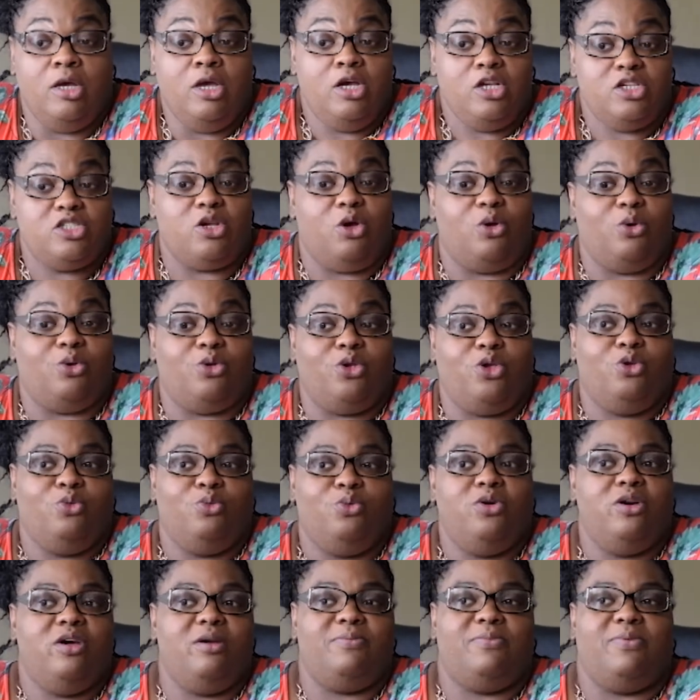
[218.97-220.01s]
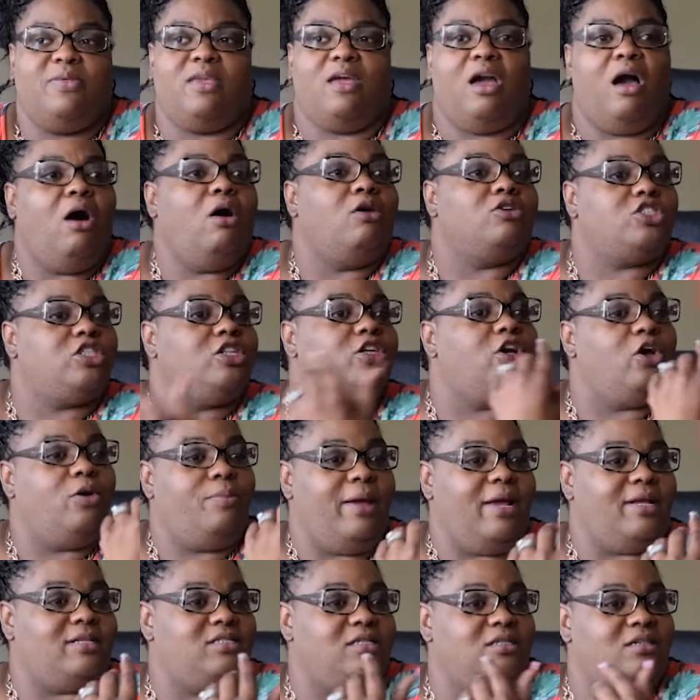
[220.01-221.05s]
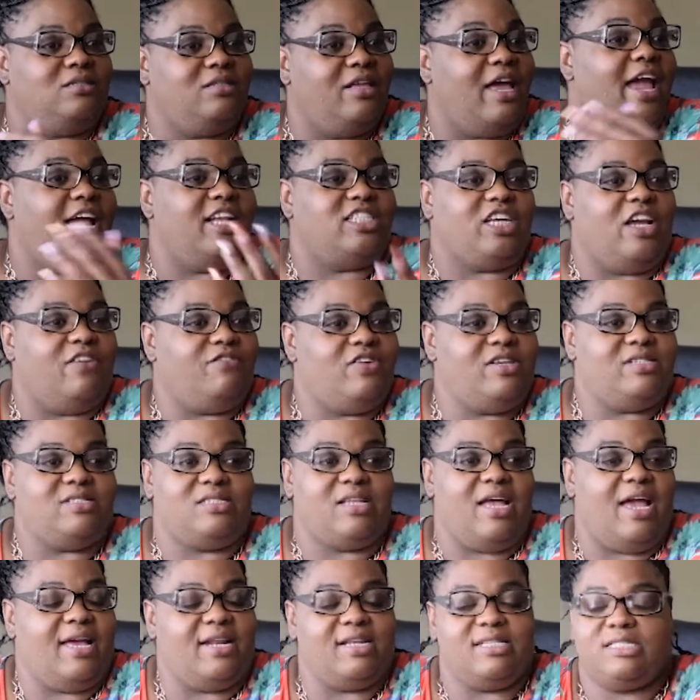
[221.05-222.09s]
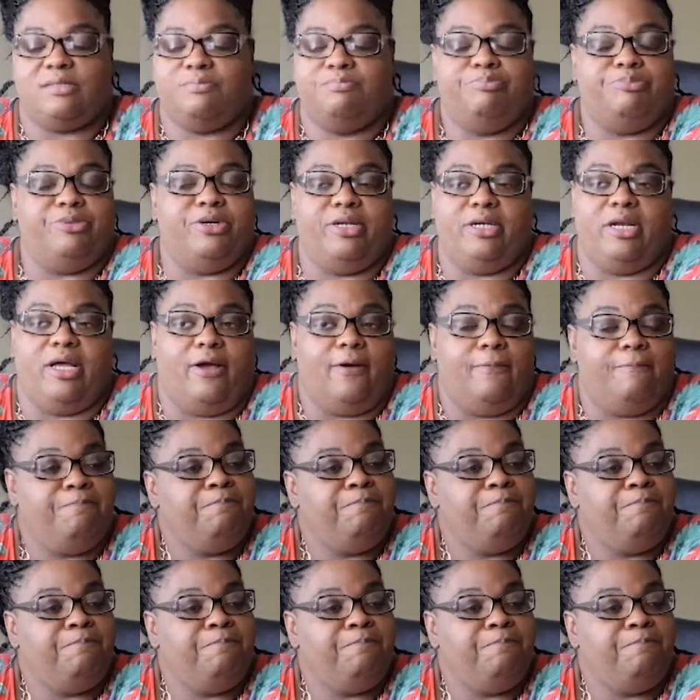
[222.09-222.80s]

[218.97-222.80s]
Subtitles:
So you would be, oh, she can go back to the HIV status. But no.